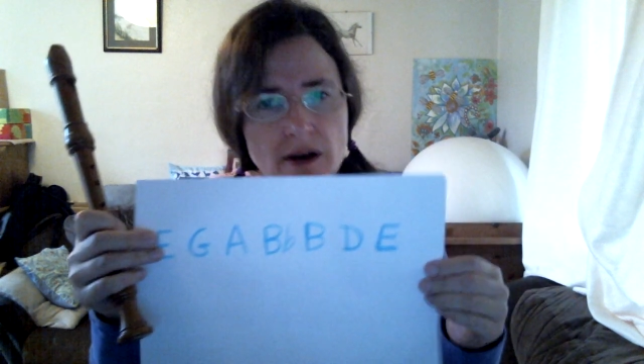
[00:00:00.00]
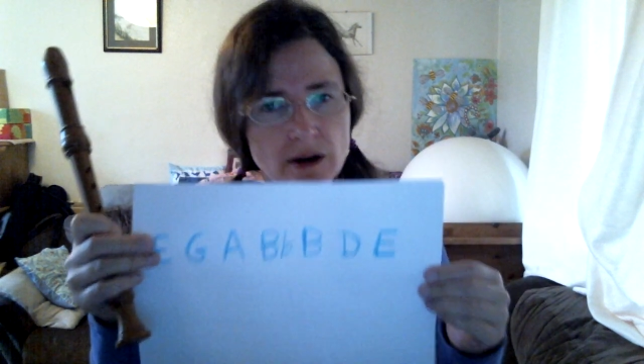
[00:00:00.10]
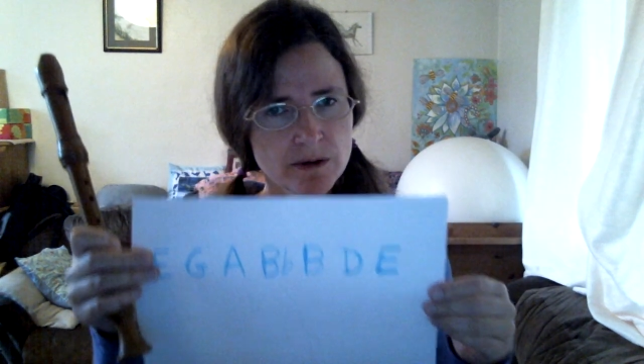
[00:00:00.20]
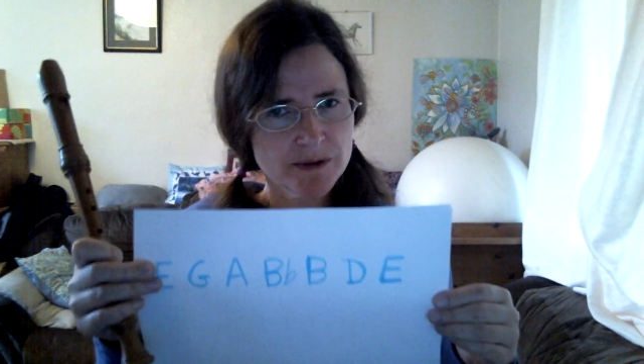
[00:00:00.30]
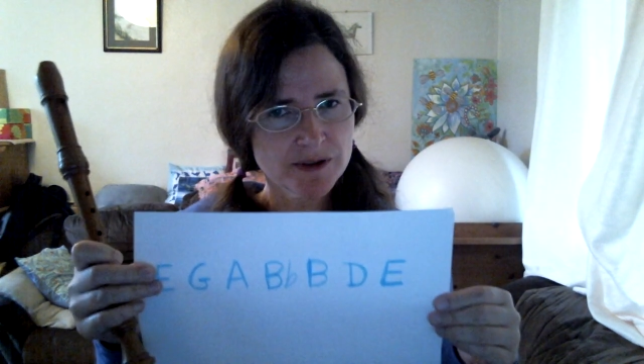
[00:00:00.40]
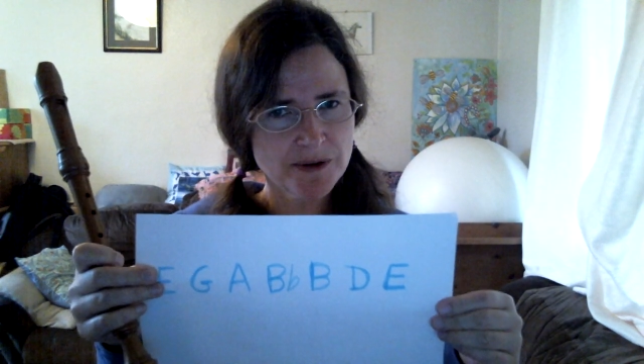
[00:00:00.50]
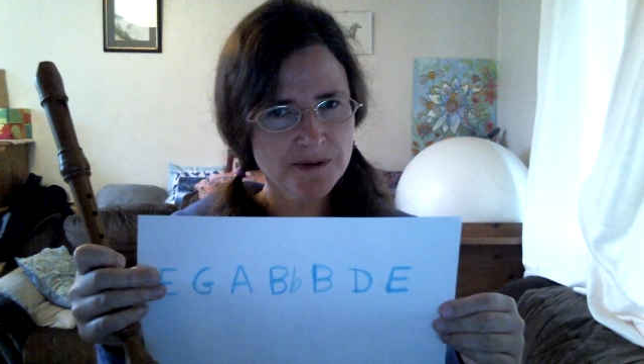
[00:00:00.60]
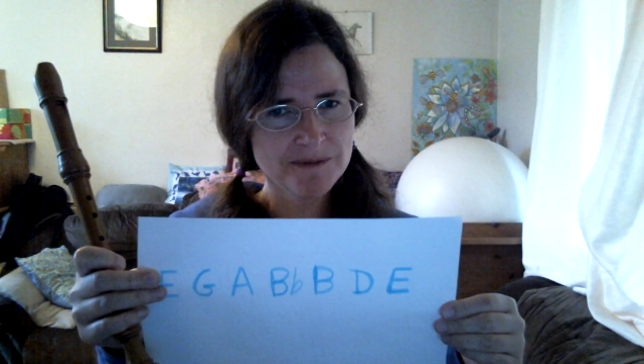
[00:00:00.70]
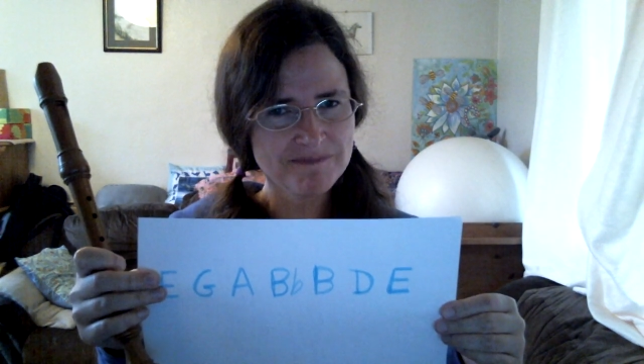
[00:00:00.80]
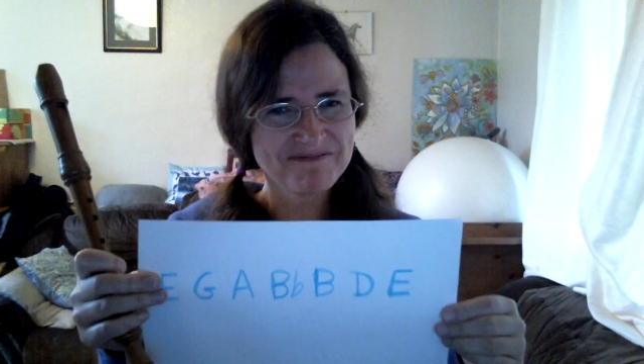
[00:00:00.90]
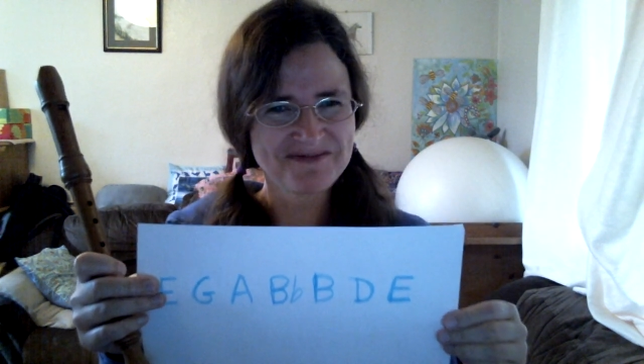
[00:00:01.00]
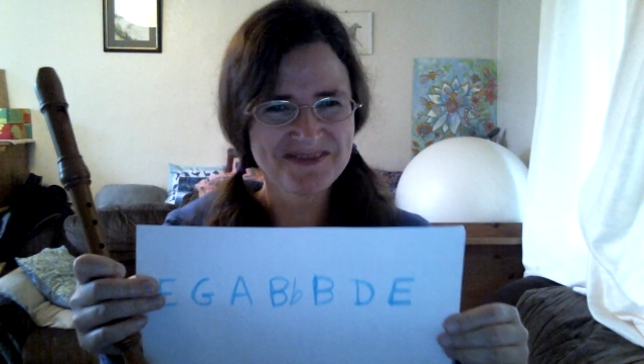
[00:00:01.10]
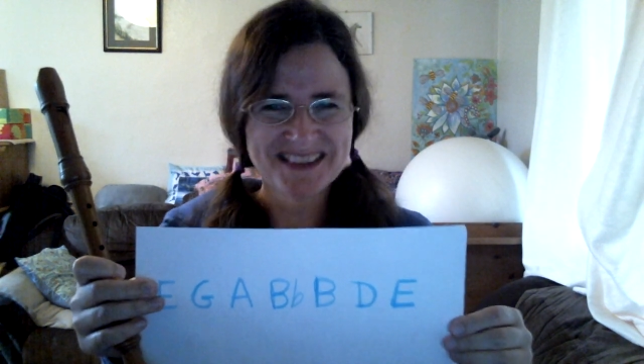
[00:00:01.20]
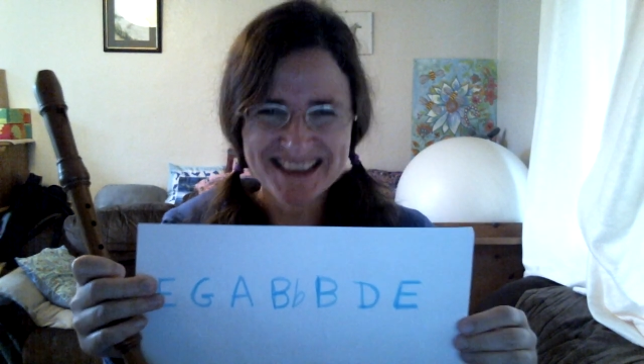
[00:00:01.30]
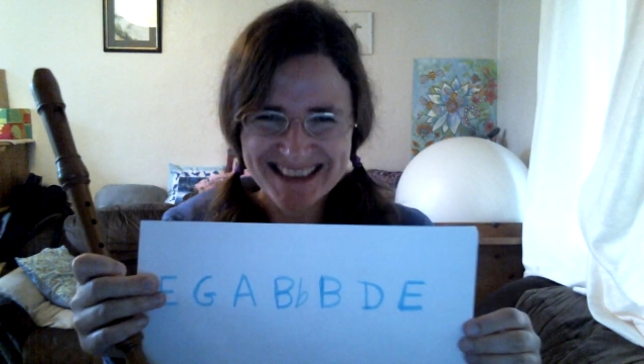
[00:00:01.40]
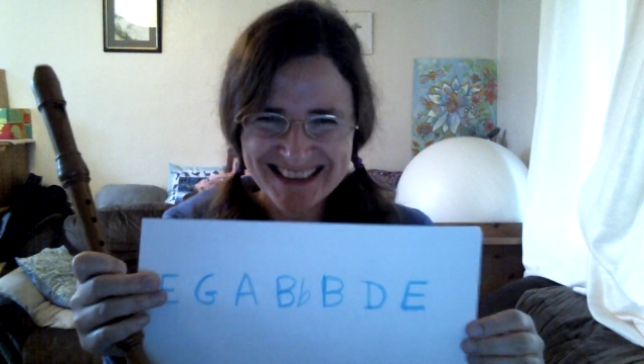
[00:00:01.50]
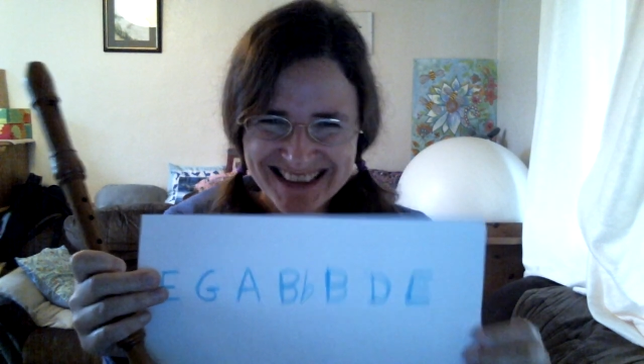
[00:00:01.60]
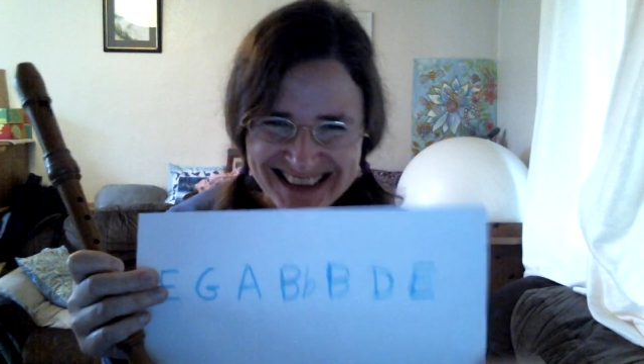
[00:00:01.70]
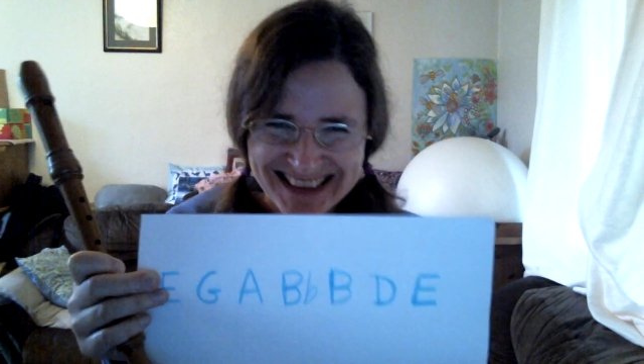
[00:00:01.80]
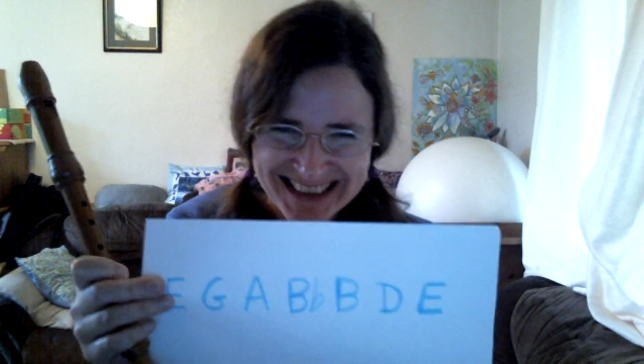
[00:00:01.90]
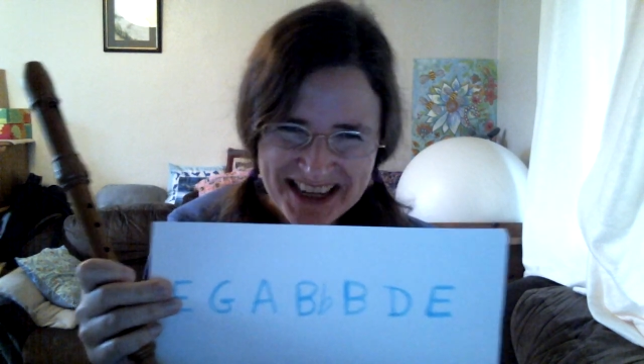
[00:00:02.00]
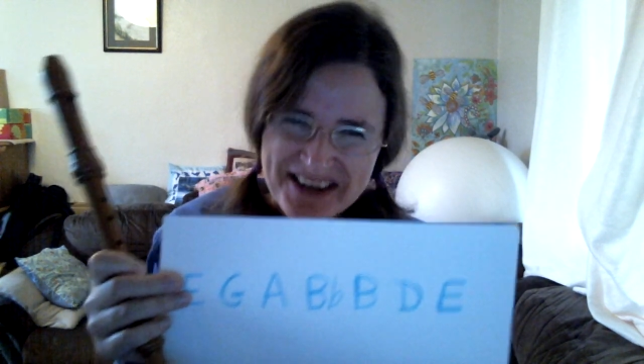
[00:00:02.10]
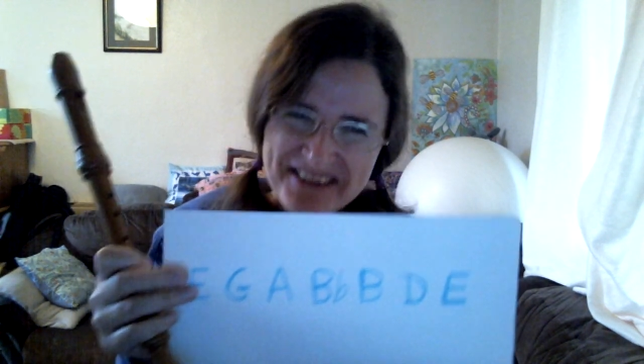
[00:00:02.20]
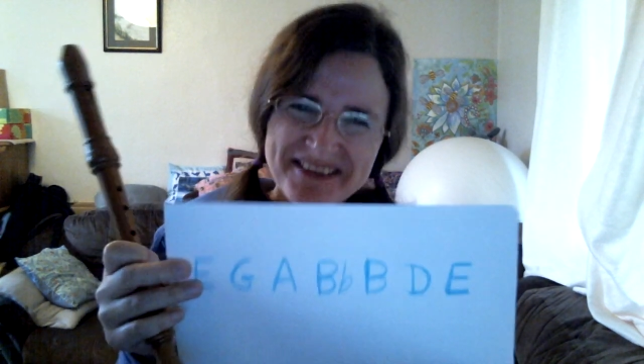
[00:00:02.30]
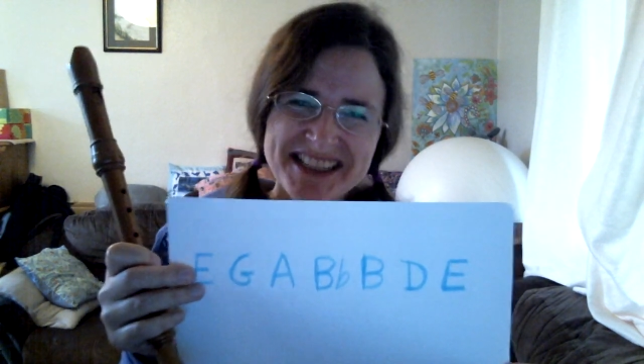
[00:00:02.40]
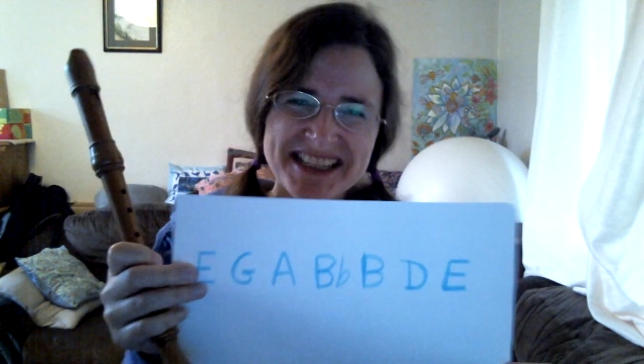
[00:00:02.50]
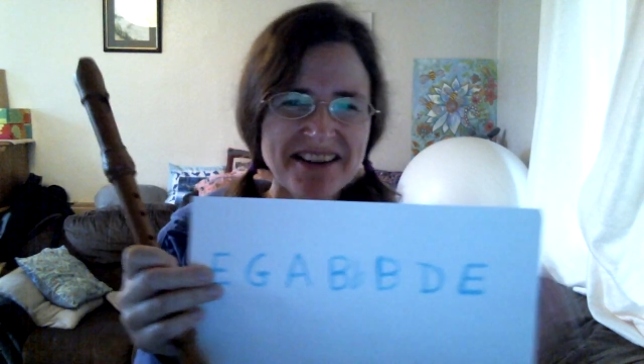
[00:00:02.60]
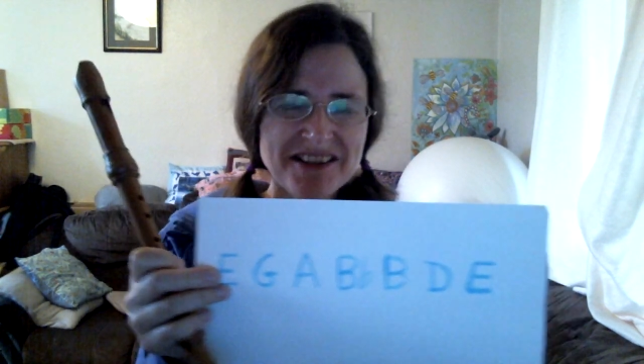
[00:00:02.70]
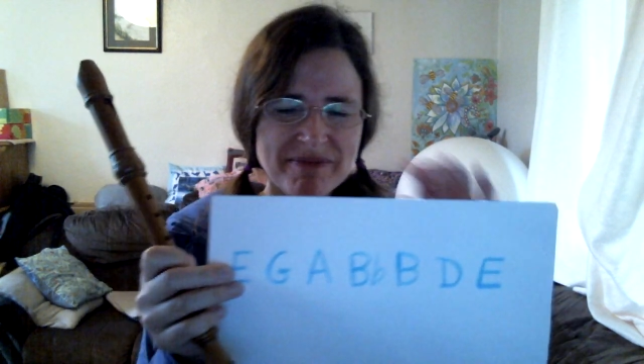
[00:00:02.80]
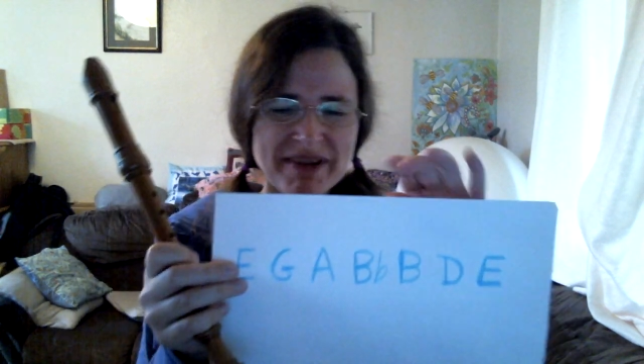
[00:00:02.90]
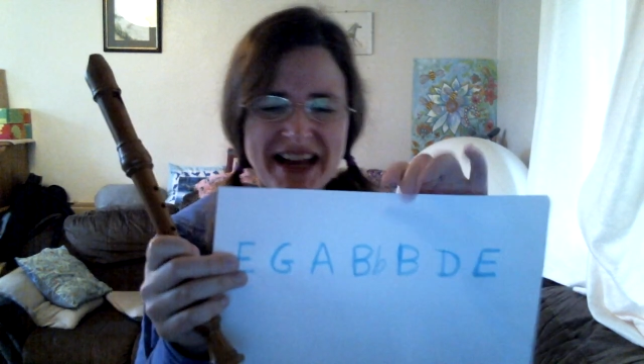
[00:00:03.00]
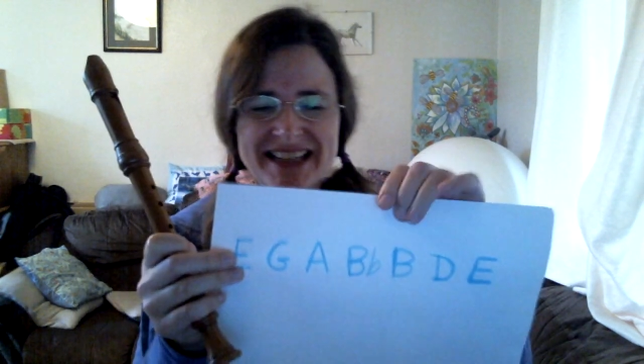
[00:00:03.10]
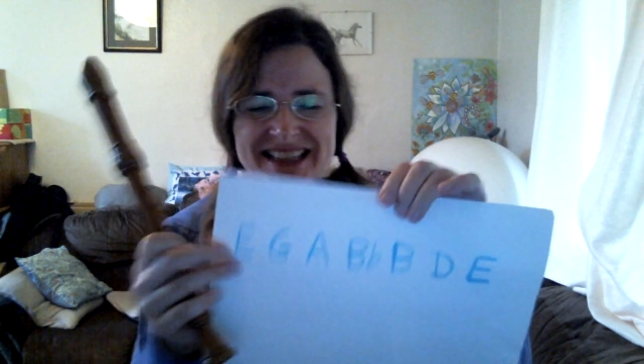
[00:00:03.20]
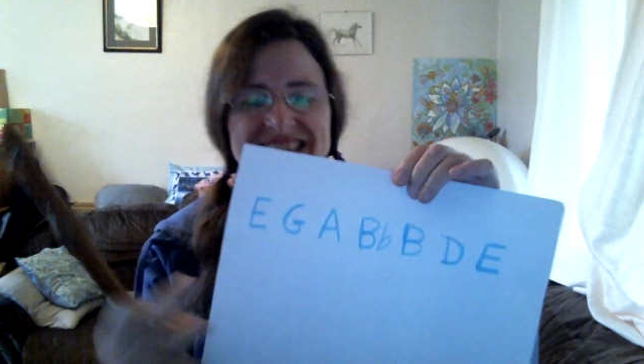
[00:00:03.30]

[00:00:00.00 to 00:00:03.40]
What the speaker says: old school, written out by hand.